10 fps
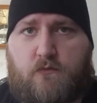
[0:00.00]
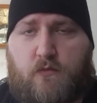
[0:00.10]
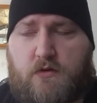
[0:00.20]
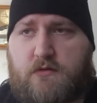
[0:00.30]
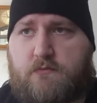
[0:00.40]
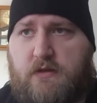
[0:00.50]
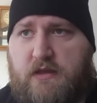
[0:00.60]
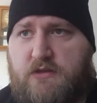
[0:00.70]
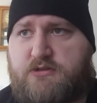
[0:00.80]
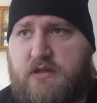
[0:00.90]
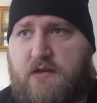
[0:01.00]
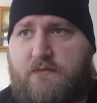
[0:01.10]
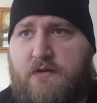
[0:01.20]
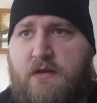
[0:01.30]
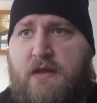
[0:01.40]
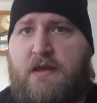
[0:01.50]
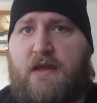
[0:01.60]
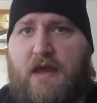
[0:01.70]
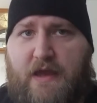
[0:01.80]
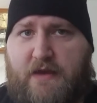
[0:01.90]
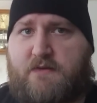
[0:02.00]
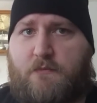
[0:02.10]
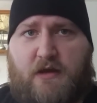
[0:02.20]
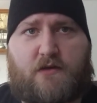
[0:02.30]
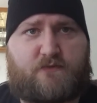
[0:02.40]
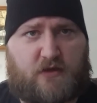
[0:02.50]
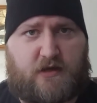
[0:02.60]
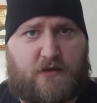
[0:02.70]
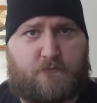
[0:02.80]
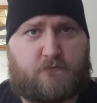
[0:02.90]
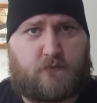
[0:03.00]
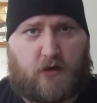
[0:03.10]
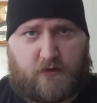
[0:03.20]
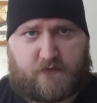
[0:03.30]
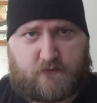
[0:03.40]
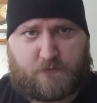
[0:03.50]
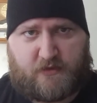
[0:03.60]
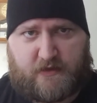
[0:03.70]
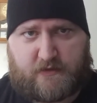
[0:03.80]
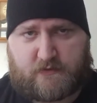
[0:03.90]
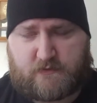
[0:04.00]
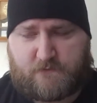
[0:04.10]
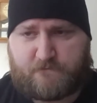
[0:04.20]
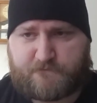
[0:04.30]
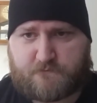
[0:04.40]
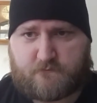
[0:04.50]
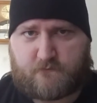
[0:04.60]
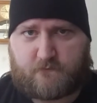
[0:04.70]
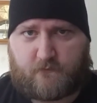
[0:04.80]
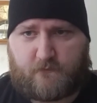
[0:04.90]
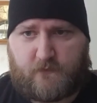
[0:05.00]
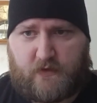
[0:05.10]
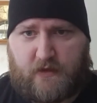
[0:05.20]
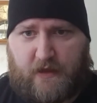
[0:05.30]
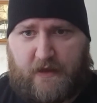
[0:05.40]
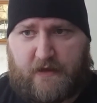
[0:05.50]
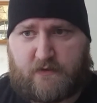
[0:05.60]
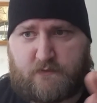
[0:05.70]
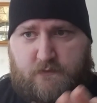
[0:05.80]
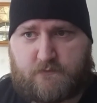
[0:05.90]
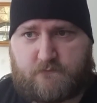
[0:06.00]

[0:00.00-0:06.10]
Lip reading: We're each given X amount of time on this planet. And,